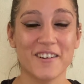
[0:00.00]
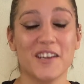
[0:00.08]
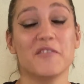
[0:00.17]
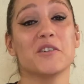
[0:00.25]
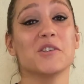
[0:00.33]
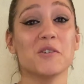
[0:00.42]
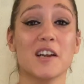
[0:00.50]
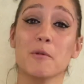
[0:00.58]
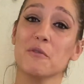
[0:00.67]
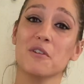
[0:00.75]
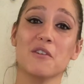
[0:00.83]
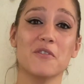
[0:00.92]
And if you're joining me
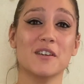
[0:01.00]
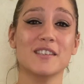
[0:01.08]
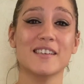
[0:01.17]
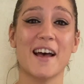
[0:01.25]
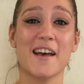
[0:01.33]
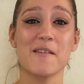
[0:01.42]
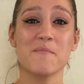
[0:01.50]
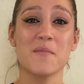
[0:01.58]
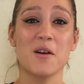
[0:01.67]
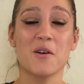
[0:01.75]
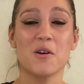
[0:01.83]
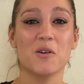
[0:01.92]
for the first time,
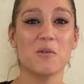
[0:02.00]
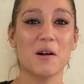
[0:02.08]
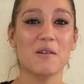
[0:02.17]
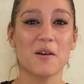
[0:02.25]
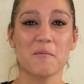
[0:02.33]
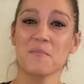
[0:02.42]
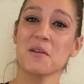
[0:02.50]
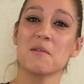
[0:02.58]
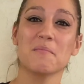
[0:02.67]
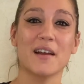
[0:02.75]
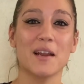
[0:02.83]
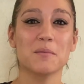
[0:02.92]
welcome.
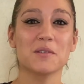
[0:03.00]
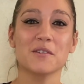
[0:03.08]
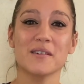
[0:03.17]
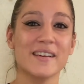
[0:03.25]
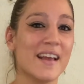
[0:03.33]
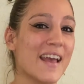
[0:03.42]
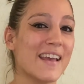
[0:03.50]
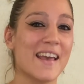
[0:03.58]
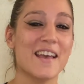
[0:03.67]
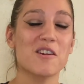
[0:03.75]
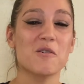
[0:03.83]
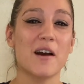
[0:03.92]
My name is Serena,
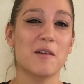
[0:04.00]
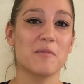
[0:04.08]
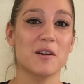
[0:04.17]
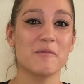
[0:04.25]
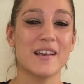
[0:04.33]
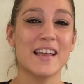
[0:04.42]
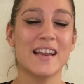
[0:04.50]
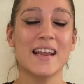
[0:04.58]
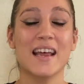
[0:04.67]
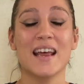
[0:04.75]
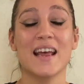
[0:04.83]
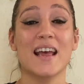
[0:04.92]
aka Kawaii Mermaid,
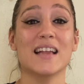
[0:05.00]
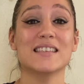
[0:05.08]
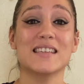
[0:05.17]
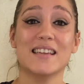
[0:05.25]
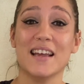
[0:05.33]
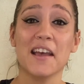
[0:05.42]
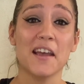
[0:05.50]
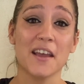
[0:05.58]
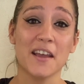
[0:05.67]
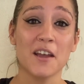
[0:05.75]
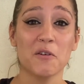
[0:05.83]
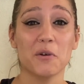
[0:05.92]
and
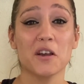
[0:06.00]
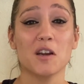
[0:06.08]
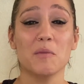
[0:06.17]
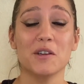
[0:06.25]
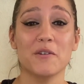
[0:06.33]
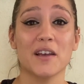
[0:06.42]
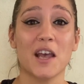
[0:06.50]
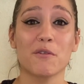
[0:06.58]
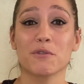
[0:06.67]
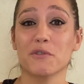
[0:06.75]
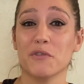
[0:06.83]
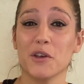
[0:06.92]
today we're going to be doing a
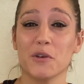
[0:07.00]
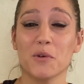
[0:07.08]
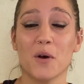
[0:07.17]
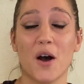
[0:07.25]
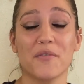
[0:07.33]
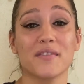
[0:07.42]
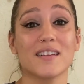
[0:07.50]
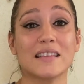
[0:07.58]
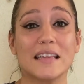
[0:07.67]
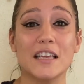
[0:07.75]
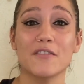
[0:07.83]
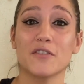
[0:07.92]
review on the
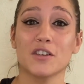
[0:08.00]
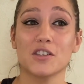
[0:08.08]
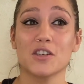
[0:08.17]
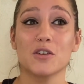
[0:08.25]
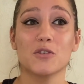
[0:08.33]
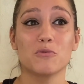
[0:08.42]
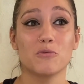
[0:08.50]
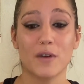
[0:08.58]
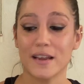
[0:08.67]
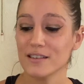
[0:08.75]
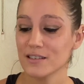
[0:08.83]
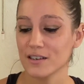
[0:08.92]
Leaf
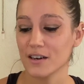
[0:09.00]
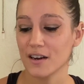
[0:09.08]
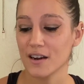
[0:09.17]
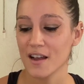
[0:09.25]
razor.